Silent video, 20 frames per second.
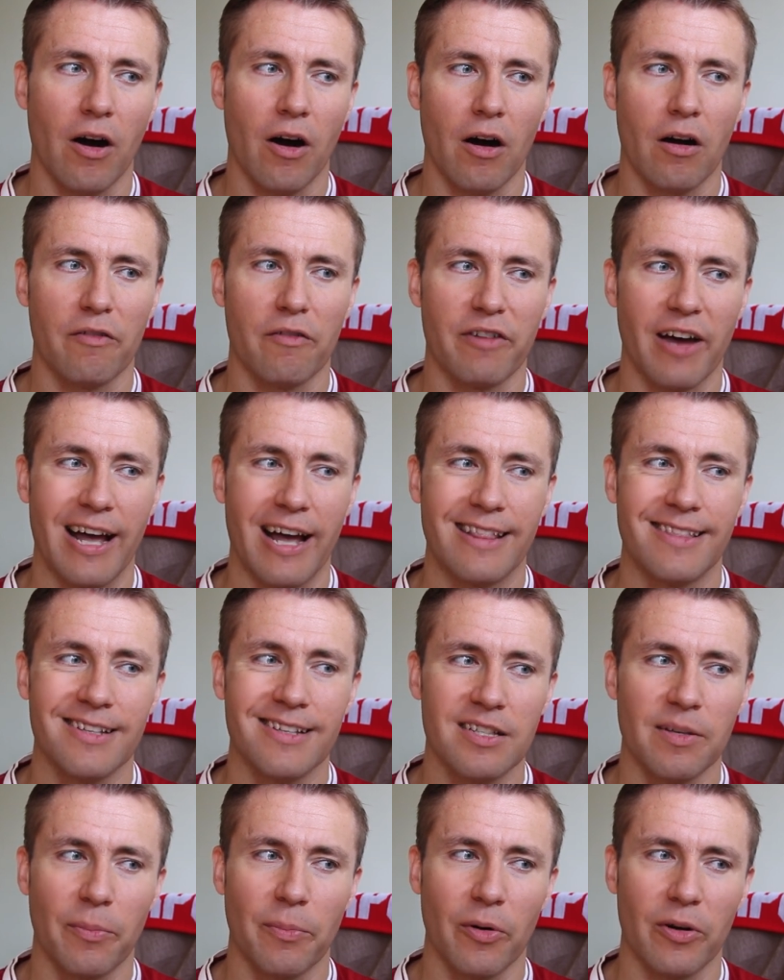of and
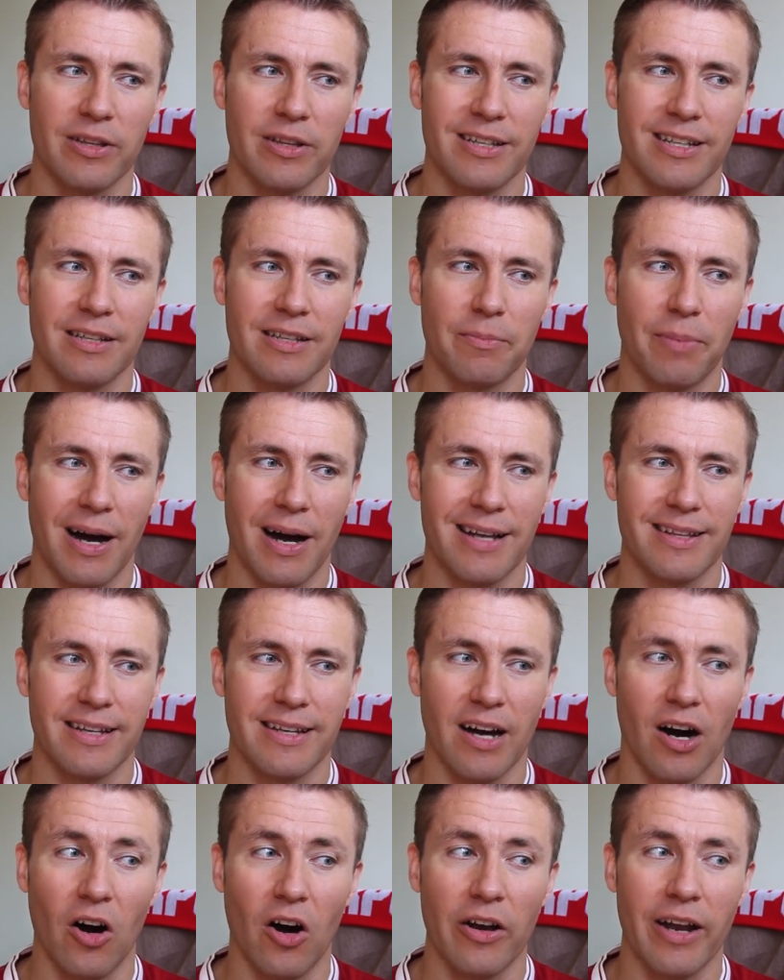disappointed by
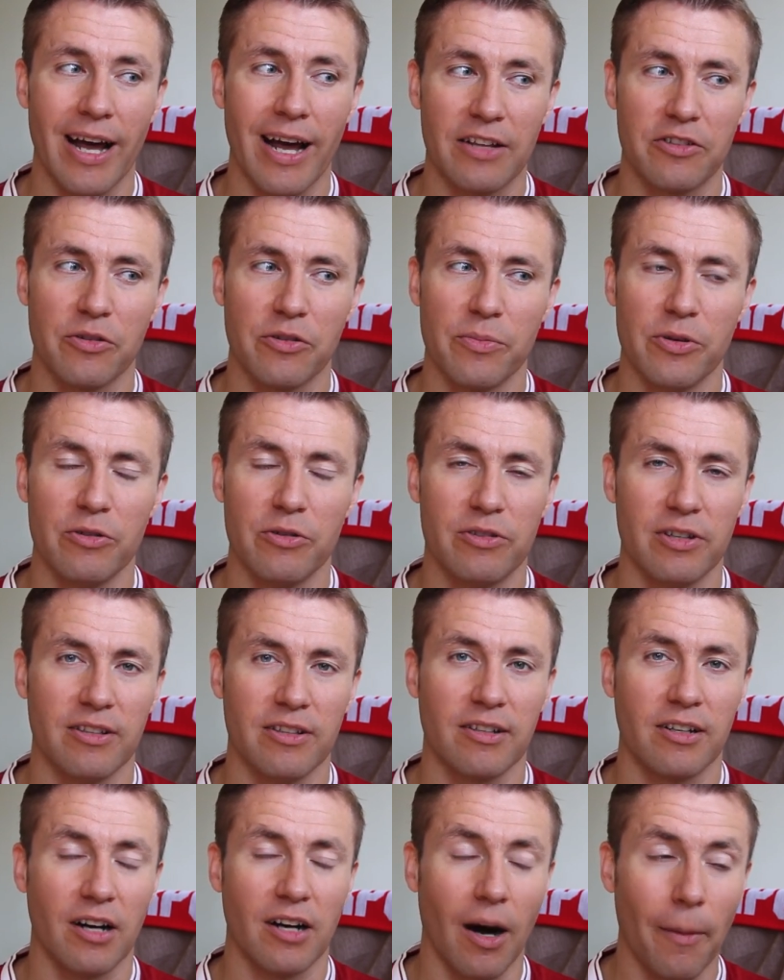the
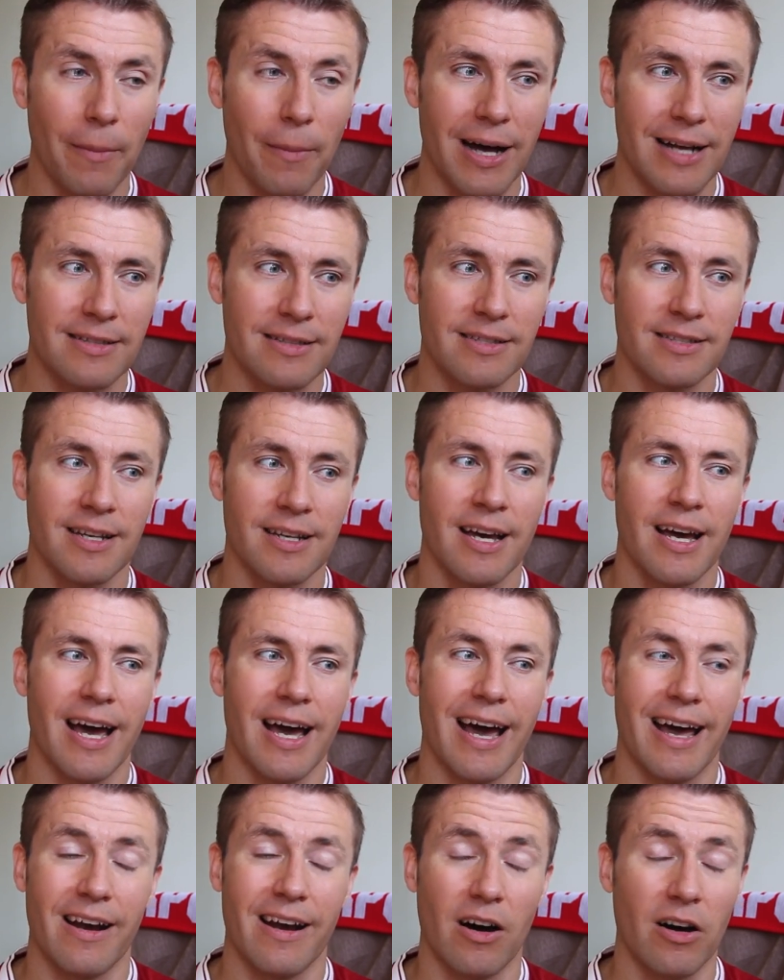unattributed comments
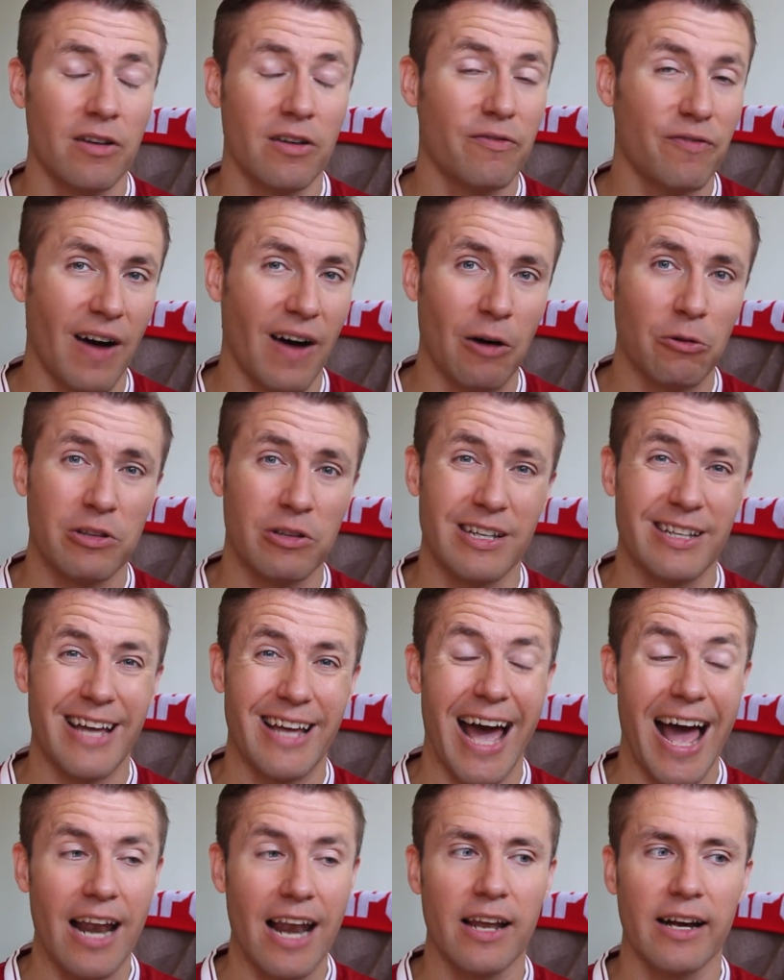and
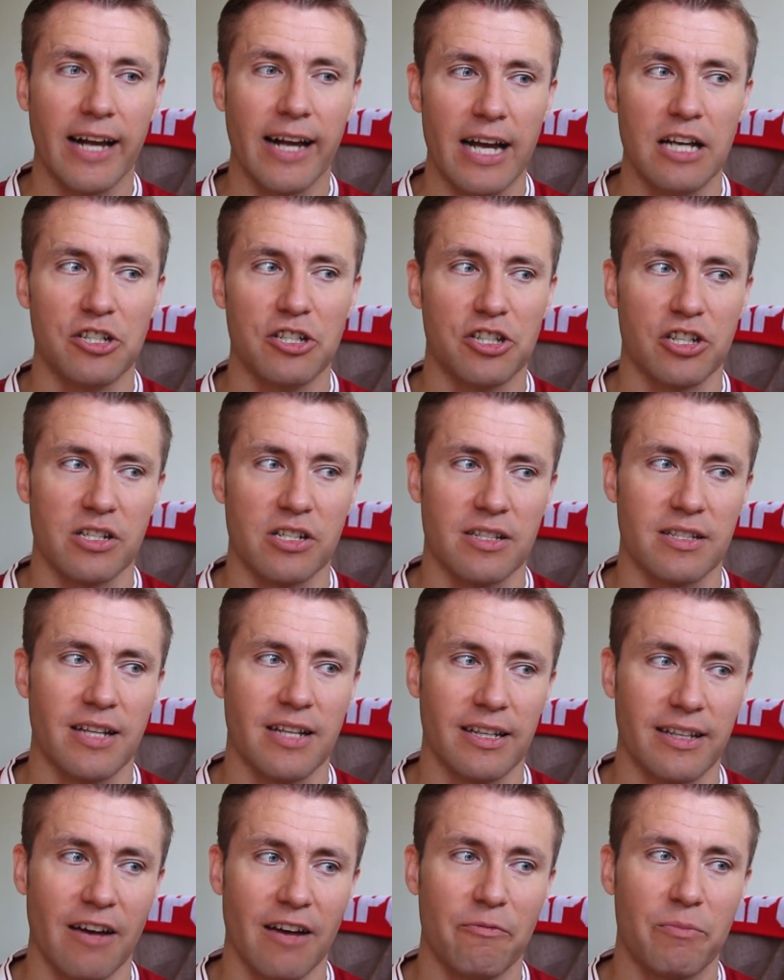unfounded allegations
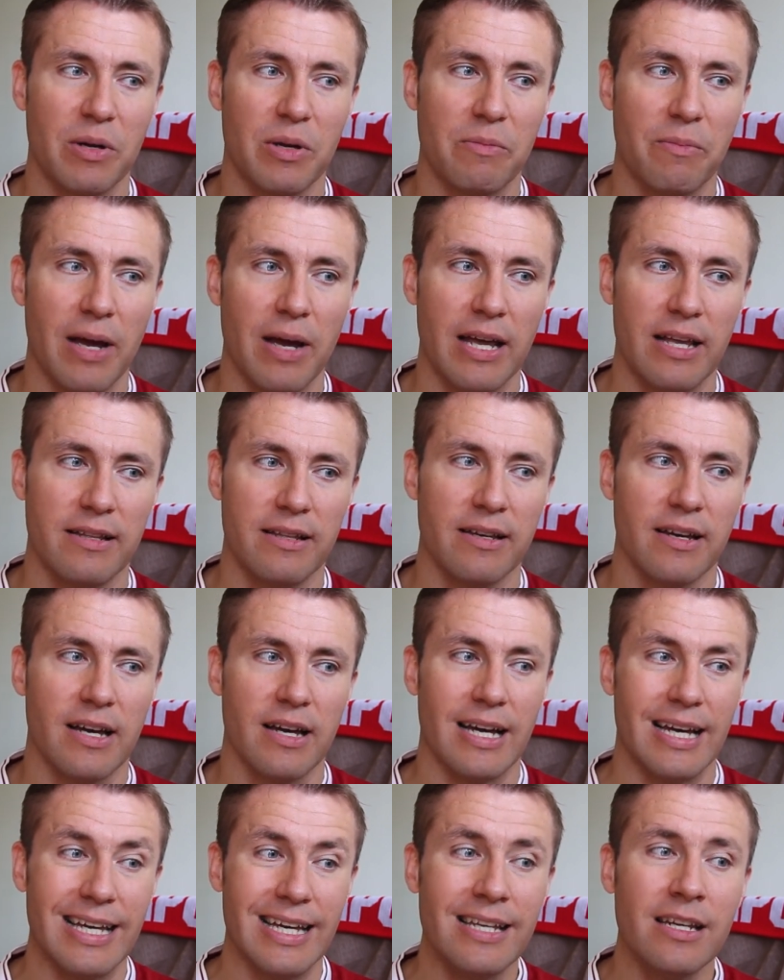that have been made
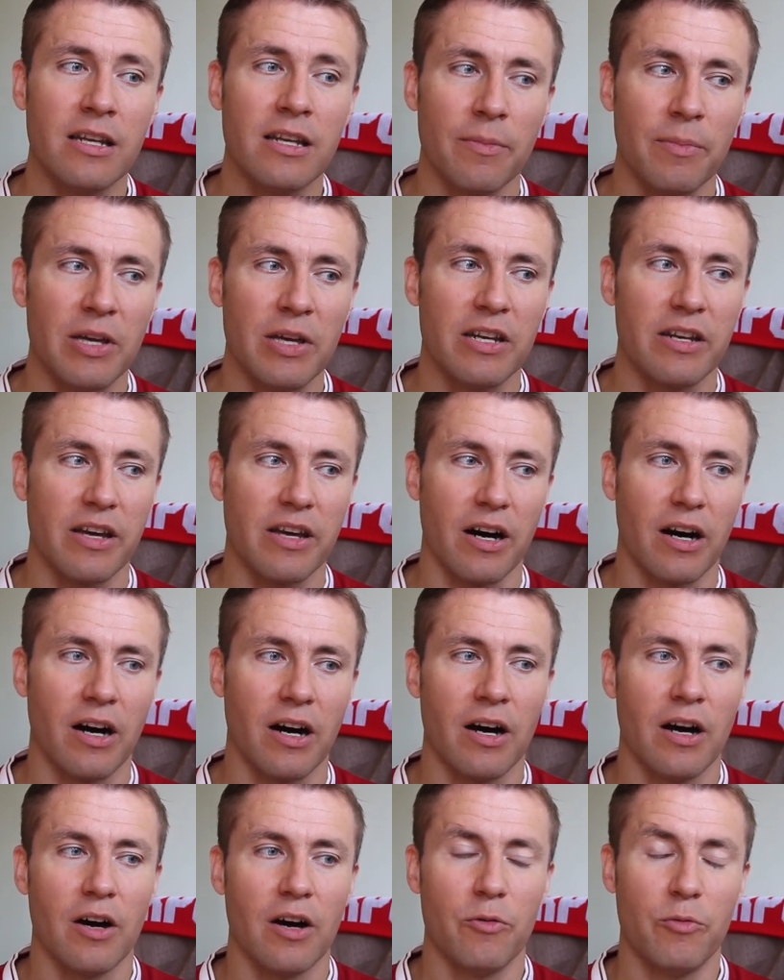in the media
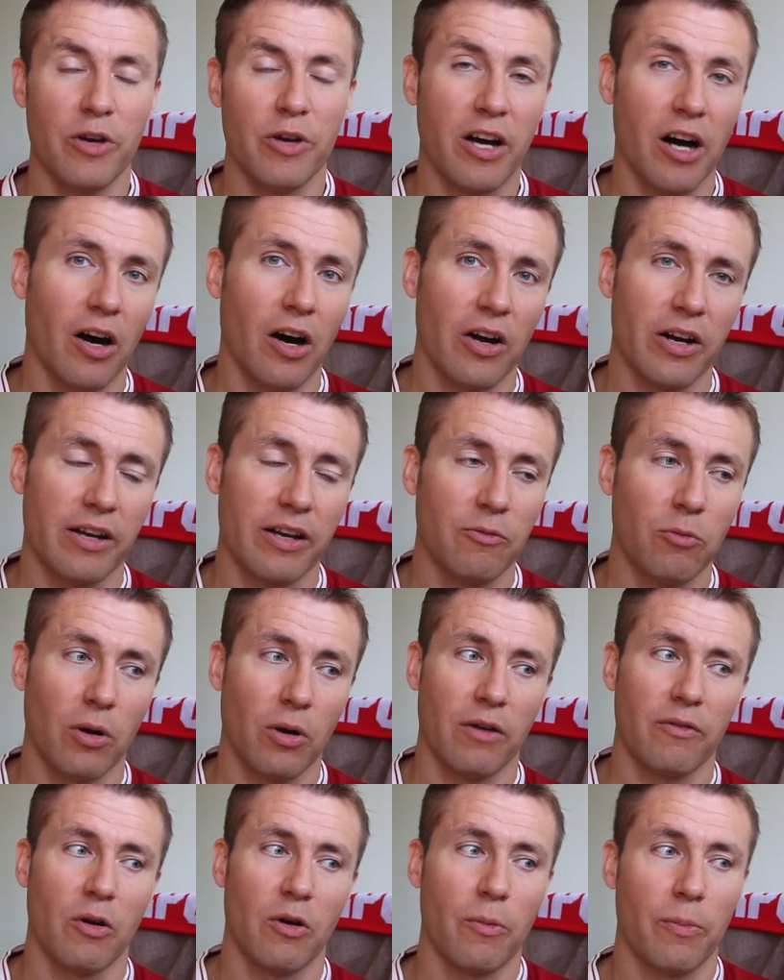regarding
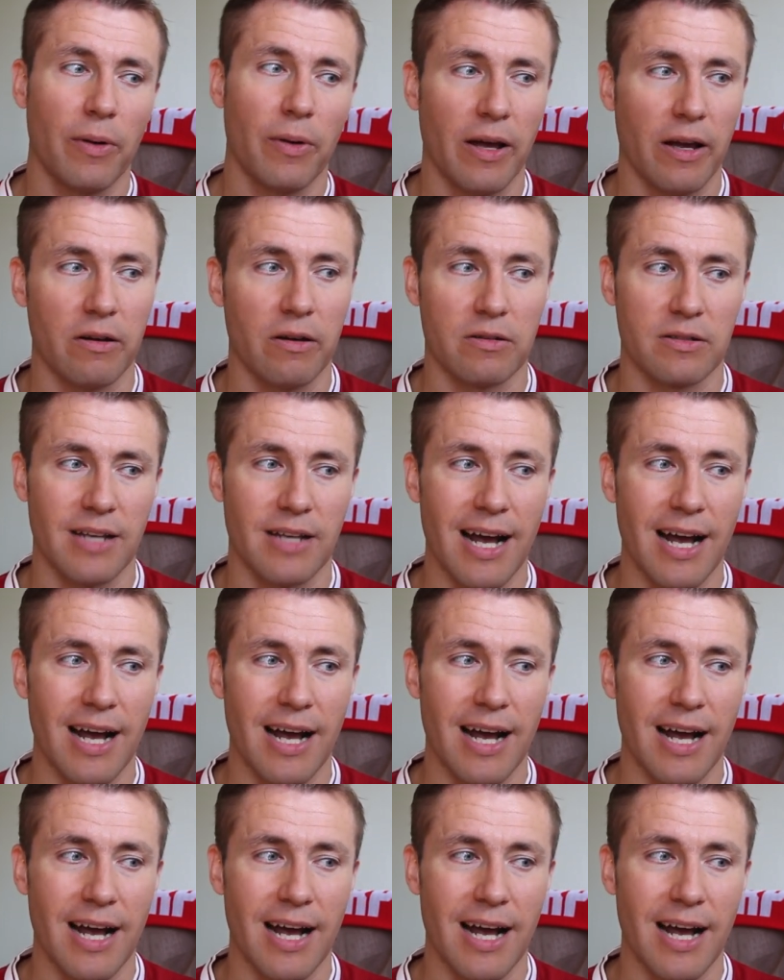one of our players,